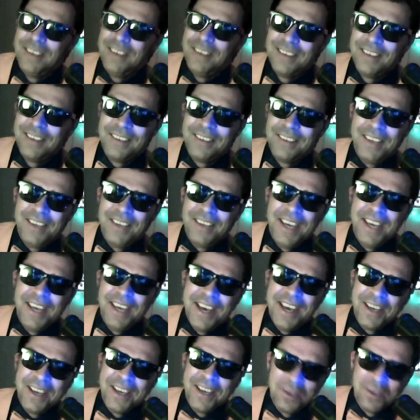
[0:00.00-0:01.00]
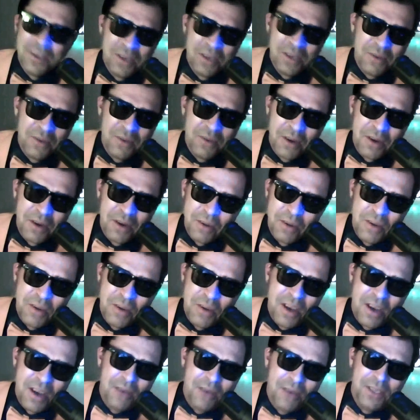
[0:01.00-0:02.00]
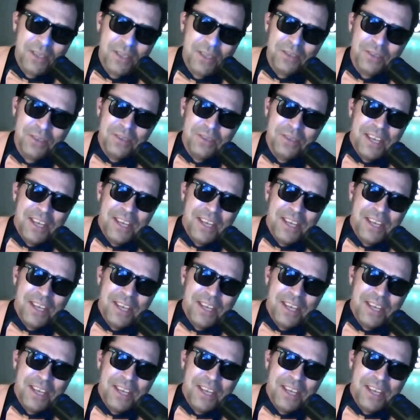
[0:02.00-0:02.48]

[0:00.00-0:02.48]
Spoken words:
Yeah, good evening, everybody. How are we doing tonight?